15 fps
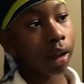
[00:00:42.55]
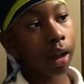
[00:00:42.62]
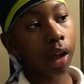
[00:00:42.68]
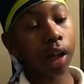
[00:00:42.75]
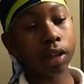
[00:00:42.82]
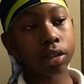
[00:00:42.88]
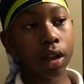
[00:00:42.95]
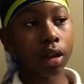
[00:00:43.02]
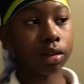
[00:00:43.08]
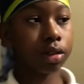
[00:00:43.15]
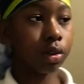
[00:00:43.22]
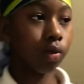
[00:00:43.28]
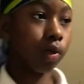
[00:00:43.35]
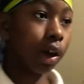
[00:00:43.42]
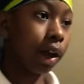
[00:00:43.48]
I talked
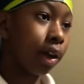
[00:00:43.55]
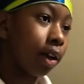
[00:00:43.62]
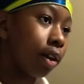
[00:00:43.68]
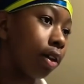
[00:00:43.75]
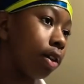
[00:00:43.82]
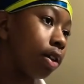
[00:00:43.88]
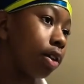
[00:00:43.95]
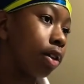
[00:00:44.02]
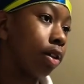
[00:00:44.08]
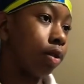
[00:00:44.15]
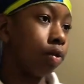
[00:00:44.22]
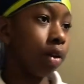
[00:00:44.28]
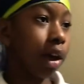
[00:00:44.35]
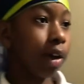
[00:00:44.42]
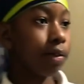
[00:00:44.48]
to Wave,
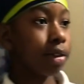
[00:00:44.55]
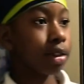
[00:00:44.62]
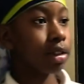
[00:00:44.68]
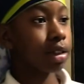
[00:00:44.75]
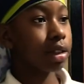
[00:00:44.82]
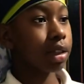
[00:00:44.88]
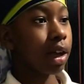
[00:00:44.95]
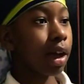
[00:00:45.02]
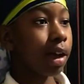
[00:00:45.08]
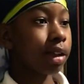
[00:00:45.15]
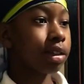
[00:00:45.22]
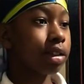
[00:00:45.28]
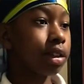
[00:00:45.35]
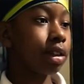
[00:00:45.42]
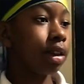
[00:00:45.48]
Wavy
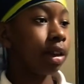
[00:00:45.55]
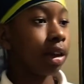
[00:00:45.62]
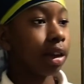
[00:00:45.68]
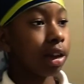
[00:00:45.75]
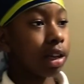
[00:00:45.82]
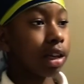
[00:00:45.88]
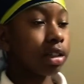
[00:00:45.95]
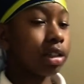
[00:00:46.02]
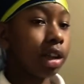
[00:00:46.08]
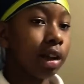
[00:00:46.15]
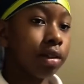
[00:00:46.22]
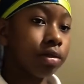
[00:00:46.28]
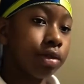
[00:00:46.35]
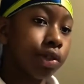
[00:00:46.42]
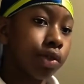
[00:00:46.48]
Society, and I
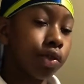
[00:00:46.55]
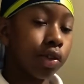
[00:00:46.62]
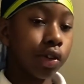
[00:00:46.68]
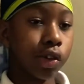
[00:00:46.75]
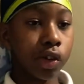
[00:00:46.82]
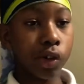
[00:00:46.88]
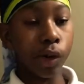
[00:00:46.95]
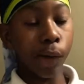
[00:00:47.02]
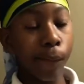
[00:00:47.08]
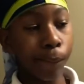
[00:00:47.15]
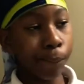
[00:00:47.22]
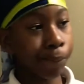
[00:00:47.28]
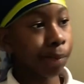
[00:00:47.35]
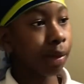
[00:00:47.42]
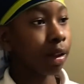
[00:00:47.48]
talked to um
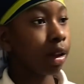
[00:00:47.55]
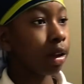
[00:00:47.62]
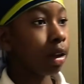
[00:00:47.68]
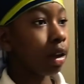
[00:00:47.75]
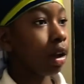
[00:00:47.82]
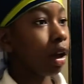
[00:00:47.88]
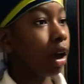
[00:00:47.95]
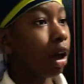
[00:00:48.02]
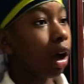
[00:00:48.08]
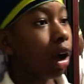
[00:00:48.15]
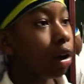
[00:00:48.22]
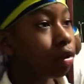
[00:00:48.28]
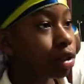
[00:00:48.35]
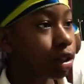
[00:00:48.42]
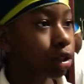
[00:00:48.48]

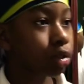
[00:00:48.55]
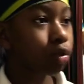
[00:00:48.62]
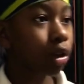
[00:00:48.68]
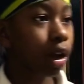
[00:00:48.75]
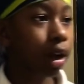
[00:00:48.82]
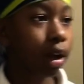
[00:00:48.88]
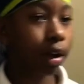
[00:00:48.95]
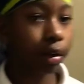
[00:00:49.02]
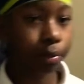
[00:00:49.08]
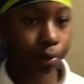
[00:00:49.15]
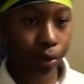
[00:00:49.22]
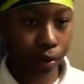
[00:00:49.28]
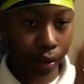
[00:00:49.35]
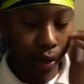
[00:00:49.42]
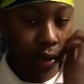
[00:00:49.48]
Ocean Squad
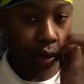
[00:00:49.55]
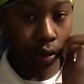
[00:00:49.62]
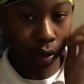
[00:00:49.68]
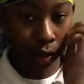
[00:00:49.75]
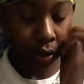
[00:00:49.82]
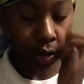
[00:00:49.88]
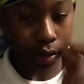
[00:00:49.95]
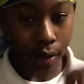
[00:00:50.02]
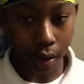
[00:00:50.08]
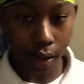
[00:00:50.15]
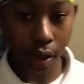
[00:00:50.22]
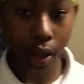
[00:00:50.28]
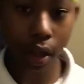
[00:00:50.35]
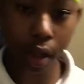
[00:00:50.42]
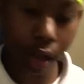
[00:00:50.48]
Beauty.
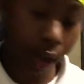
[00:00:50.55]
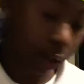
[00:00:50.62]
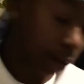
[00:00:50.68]
Yeah.